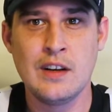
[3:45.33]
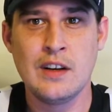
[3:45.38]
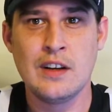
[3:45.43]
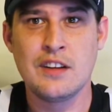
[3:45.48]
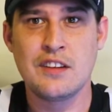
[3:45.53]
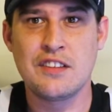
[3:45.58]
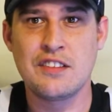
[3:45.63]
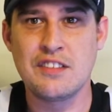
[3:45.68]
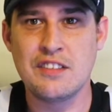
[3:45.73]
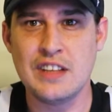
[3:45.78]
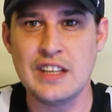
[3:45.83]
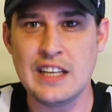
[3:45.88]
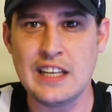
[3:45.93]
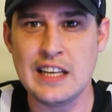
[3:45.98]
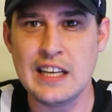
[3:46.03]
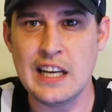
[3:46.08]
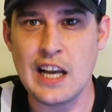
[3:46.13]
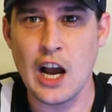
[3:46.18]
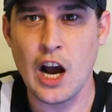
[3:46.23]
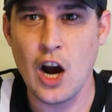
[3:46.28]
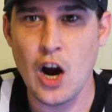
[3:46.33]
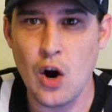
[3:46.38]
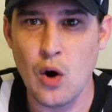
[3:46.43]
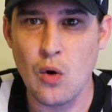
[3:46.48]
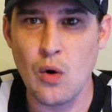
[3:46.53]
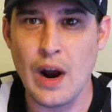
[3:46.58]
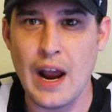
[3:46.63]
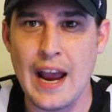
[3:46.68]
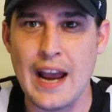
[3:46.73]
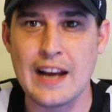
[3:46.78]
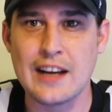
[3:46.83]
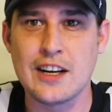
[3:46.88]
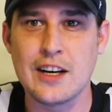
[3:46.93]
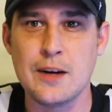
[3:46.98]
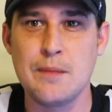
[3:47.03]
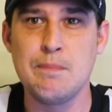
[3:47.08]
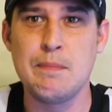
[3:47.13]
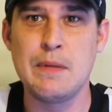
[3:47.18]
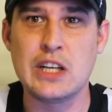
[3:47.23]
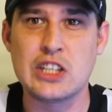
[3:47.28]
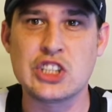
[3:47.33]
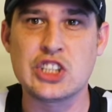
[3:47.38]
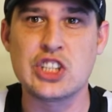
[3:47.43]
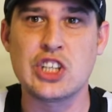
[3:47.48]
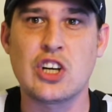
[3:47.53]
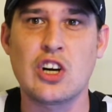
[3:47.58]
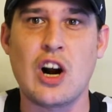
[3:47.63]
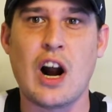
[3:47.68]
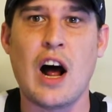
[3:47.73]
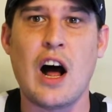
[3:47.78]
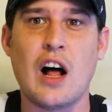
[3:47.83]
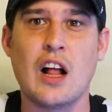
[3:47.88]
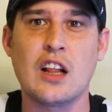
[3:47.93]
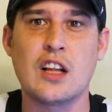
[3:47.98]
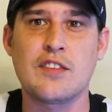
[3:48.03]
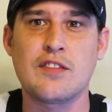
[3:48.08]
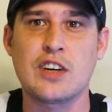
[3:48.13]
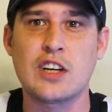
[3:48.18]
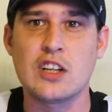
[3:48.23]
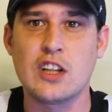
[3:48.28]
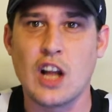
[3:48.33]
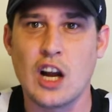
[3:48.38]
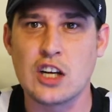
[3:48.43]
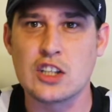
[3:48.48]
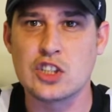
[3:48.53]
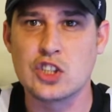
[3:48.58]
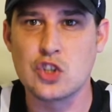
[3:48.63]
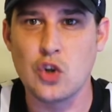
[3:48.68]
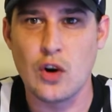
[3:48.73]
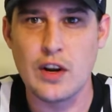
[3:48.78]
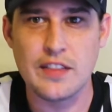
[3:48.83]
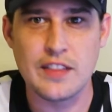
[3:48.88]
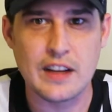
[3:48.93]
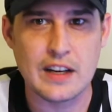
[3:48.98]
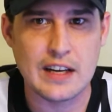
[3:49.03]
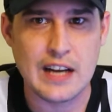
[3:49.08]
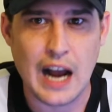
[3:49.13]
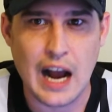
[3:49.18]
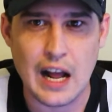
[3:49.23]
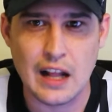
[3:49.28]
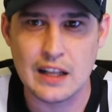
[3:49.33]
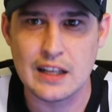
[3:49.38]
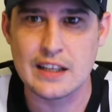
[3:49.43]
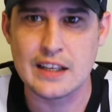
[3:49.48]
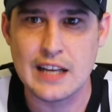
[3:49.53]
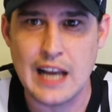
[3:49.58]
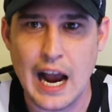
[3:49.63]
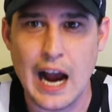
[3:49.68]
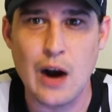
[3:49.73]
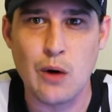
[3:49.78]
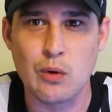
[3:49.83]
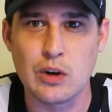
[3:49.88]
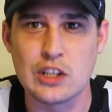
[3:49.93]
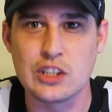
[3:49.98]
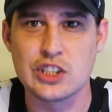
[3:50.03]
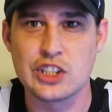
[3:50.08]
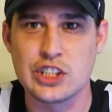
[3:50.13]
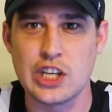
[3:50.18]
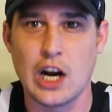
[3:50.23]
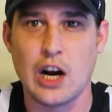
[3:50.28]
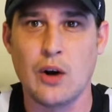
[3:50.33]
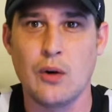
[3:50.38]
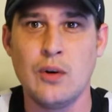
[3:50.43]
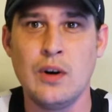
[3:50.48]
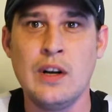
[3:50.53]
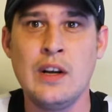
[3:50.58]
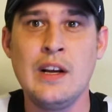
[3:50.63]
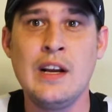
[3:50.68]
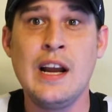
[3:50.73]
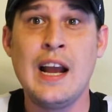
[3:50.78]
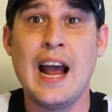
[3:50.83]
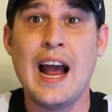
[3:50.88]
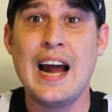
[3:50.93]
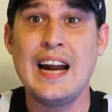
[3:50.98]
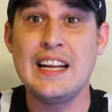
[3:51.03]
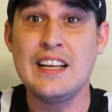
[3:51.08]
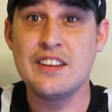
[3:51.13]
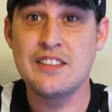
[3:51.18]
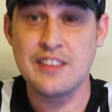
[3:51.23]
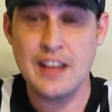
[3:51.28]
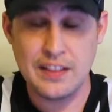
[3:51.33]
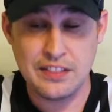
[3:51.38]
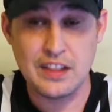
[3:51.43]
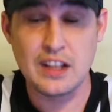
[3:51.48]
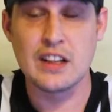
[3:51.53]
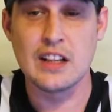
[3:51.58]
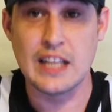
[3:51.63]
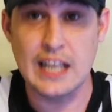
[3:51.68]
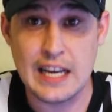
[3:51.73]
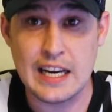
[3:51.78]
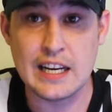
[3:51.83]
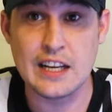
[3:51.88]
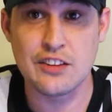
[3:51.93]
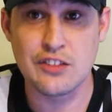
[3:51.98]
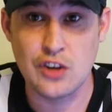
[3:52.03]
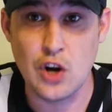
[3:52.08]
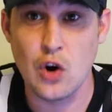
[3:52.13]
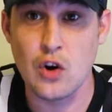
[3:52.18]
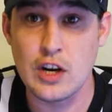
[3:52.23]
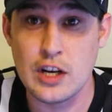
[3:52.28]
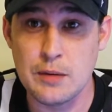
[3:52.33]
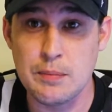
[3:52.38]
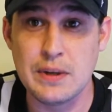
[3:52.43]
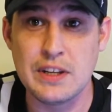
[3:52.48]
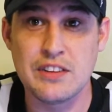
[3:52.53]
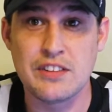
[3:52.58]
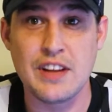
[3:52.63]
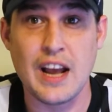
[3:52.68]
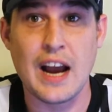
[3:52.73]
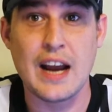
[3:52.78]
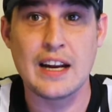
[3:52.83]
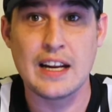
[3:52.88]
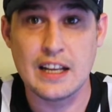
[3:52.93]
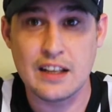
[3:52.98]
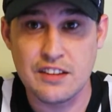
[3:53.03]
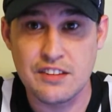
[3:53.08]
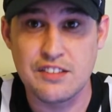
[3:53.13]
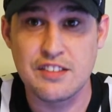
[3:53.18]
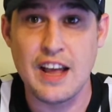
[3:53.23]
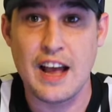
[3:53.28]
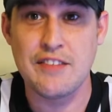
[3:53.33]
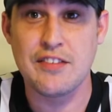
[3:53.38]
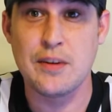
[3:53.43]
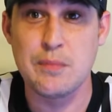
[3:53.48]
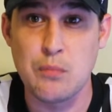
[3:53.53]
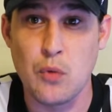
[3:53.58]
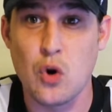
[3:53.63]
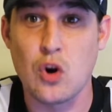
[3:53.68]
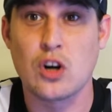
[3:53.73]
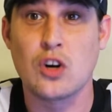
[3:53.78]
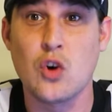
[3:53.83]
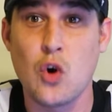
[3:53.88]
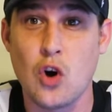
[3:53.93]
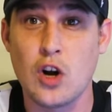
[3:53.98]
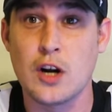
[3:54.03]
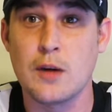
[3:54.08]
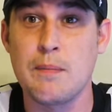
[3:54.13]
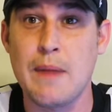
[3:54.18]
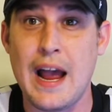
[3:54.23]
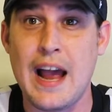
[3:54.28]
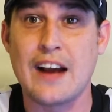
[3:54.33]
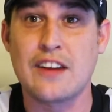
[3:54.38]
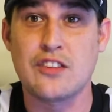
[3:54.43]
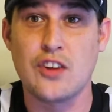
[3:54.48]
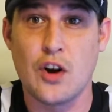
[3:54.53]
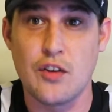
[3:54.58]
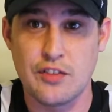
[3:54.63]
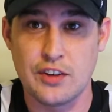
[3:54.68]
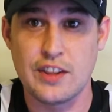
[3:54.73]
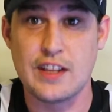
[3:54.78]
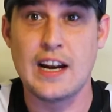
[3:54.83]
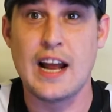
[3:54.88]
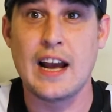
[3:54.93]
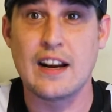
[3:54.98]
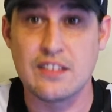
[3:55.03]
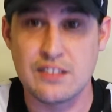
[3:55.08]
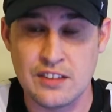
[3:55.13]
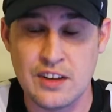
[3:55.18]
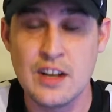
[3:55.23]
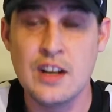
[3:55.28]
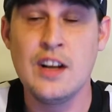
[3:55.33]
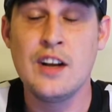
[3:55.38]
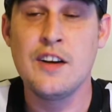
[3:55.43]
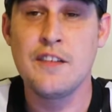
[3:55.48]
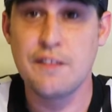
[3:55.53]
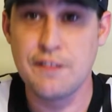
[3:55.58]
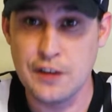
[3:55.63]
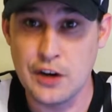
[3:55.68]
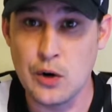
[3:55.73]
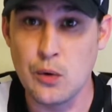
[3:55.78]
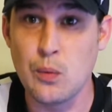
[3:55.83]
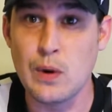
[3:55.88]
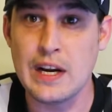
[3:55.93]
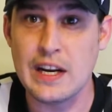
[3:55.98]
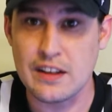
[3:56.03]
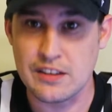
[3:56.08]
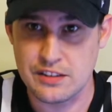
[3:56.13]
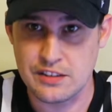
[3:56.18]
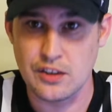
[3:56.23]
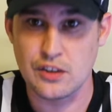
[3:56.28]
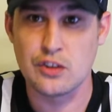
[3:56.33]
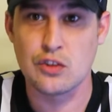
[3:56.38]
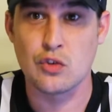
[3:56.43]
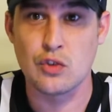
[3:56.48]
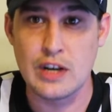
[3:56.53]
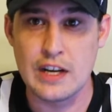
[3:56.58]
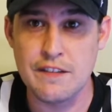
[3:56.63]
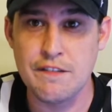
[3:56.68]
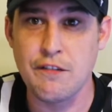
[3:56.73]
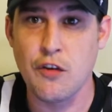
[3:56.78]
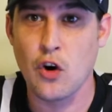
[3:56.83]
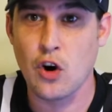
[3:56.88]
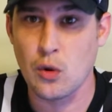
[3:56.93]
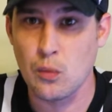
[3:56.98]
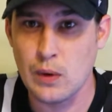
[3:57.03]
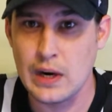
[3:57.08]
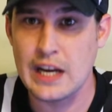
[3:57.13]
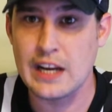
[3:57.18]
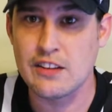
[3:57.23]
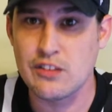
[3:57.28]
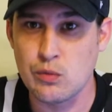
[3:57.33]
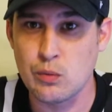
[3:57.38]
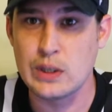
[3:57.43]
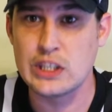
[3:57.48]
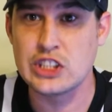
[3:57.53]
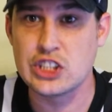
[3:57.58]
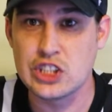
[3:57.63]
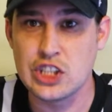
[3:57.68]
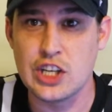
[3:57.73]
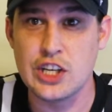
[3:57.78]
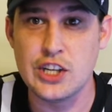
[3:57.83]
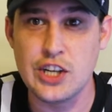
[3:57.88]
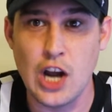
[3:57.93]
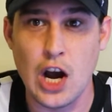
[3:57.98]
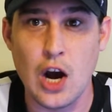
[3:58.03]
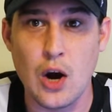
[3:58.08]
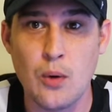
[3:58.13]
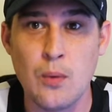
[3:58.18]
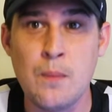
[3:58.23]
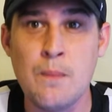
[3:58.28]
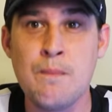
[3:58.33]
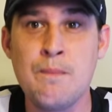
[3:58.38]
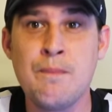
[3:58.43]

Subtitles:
CEO and Commissioner Oliver Luck joined the Colin Cowherd show, and he said the league is going to be signing 7 more quarterbacks over the next few weeks. So 3-4 weeks, we should know